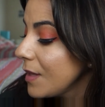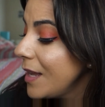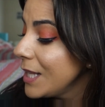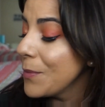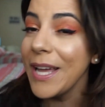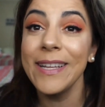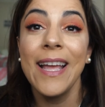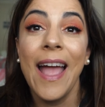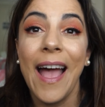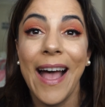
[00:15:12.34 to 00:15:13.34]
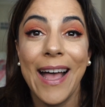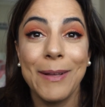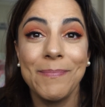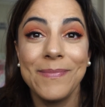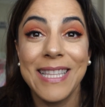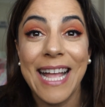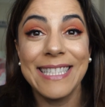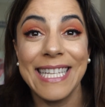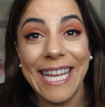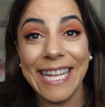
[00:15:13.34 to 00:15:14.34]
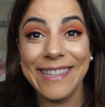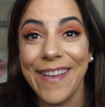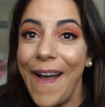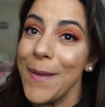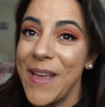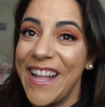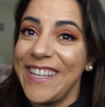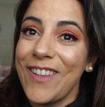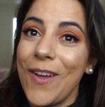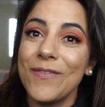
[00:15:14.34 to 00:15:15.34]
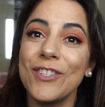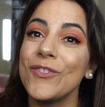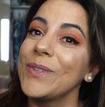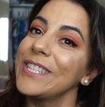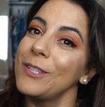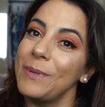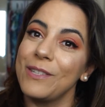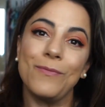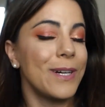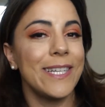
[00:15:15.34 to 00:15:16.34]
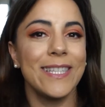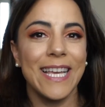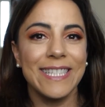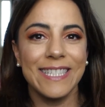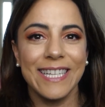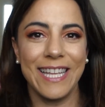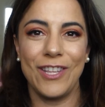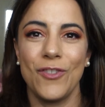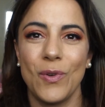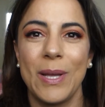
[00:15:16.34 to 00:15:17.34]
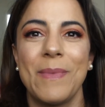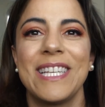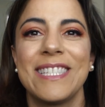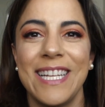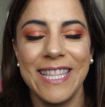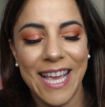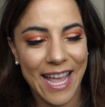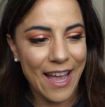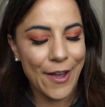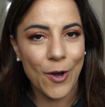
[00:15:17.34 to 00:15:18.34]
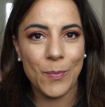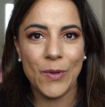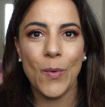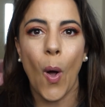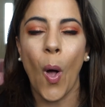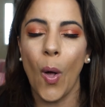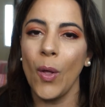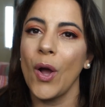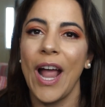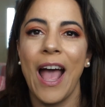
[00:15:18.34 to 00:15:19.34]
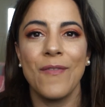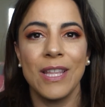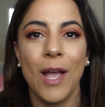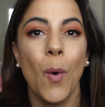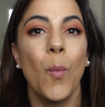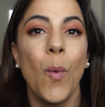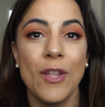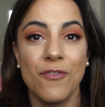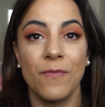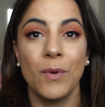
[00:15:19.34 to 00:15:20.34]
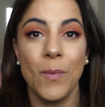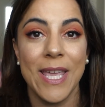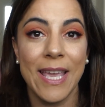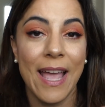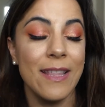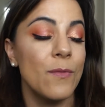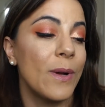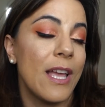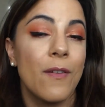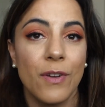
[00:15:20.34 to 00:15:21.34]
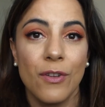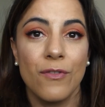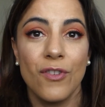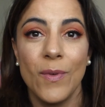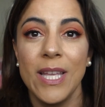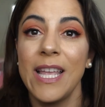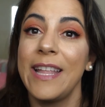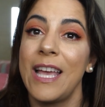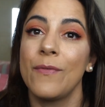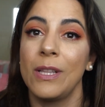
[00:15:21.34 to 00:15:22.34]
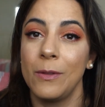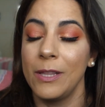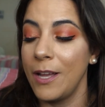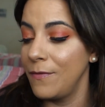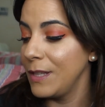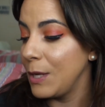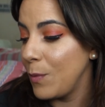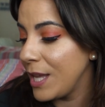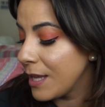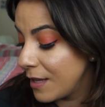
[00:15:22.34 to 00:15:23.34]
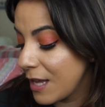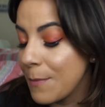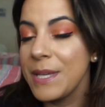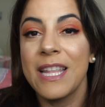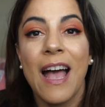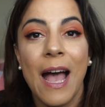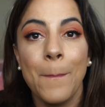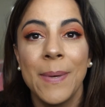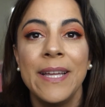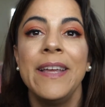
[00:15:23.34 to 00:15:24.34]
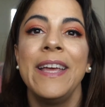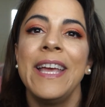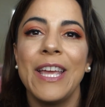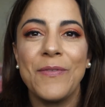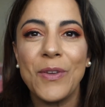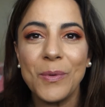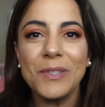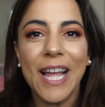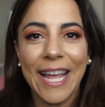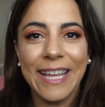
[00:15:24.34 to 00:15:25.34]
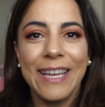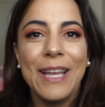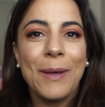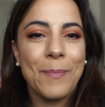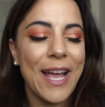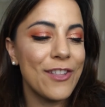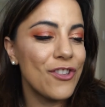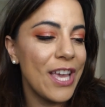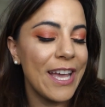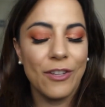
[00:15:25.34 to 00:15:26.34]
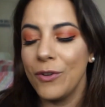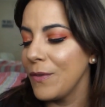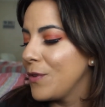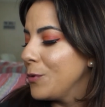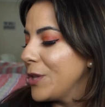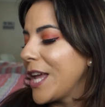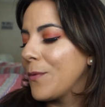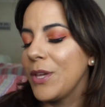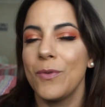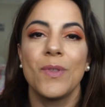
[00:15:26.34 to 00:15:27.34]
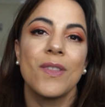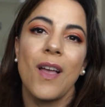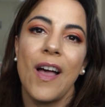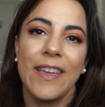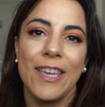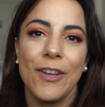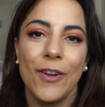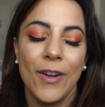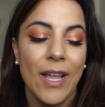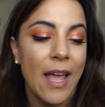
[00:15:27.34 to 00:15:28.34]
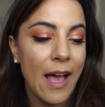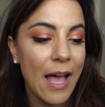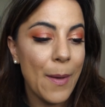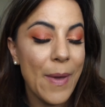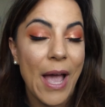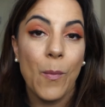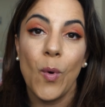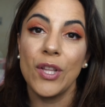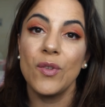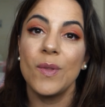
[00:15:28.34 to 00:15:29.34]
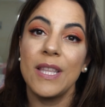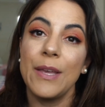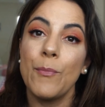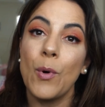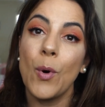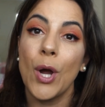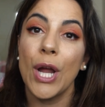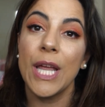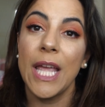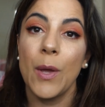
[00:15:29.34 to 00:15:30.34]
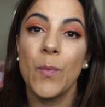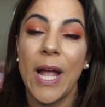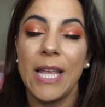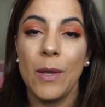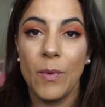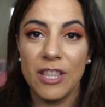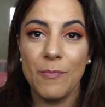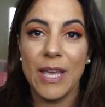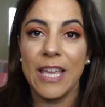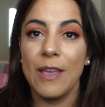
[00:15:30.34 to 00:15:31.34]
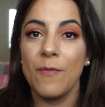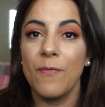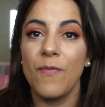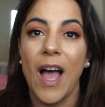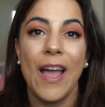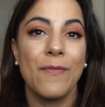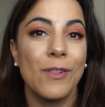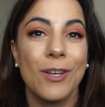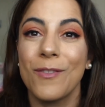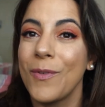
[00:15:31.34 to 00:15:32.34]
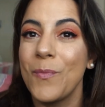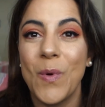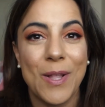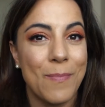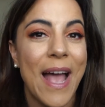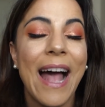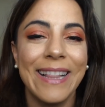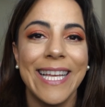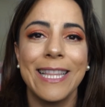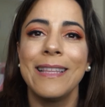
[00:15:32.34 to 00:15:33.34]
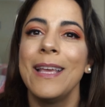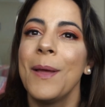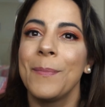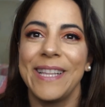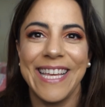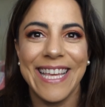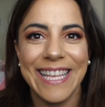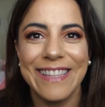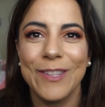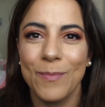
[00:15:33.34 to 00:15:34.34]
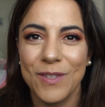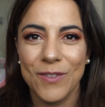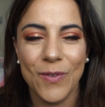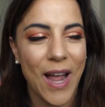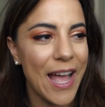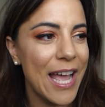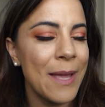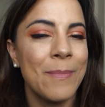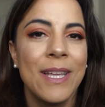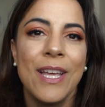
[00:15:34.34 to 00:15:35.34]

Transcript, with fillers: Anyway, um, that's it. I'm heading off to do a little bit of wine tasting and enjoy my Sunday. I hope you all are having a wonderful weekend, whatever you're doing, and have a lovely week coming up. If you like my channel, if you like what you saw here um, and want to see more Get Ready With Me 5 Looks From One Palette, please subscribe